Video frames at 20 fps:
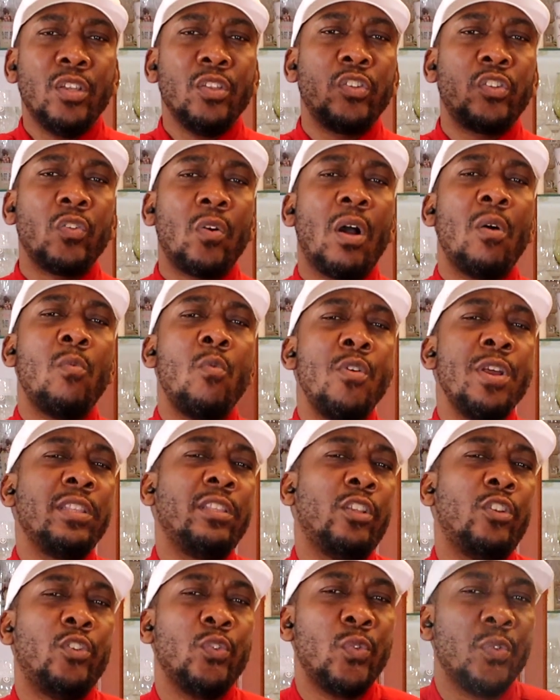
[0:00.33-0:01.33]
So I
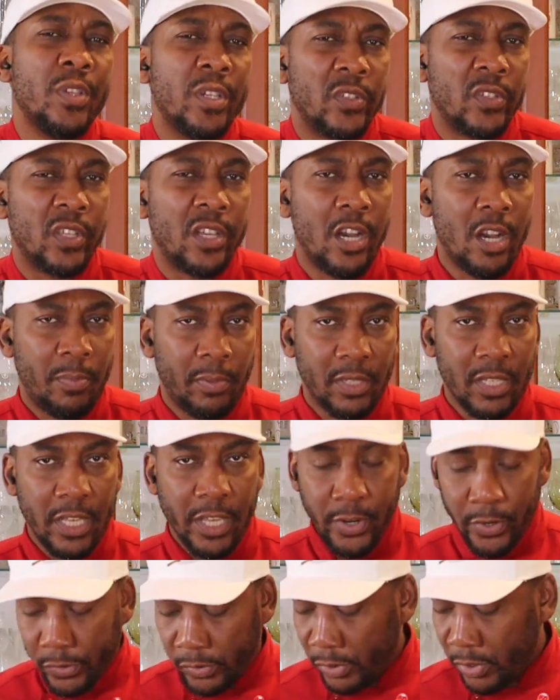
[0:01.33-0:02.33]
wanted to do this a couple of
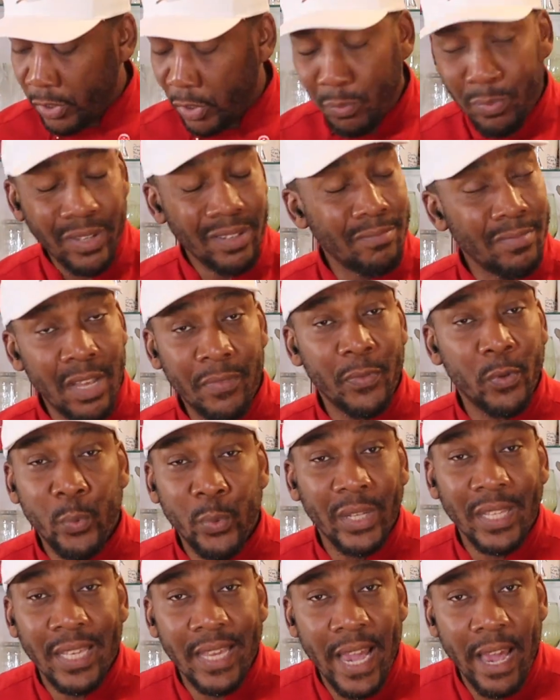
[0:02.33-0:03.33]
years ago, but never
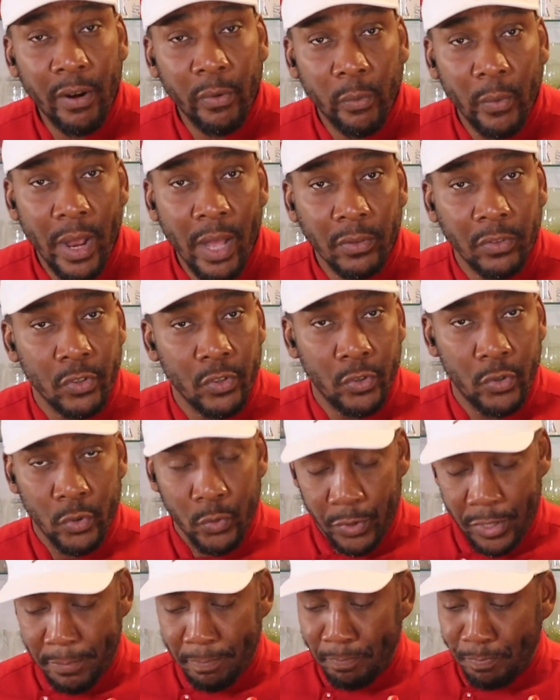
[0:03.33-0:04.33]
really got around to
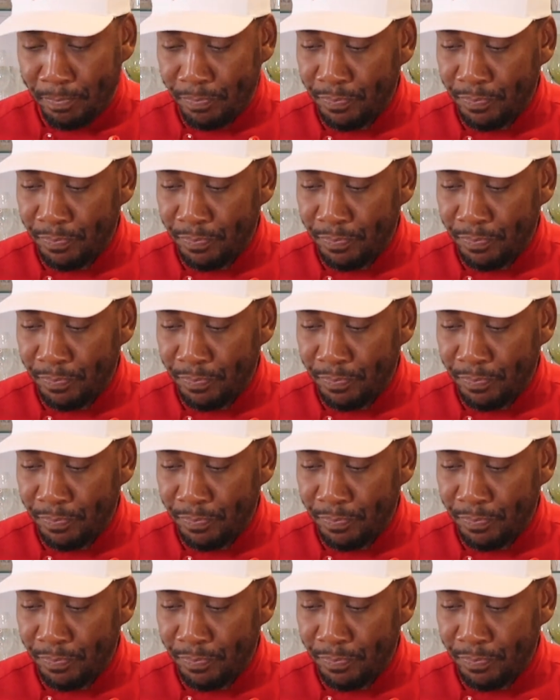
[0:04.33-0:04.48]
doing it.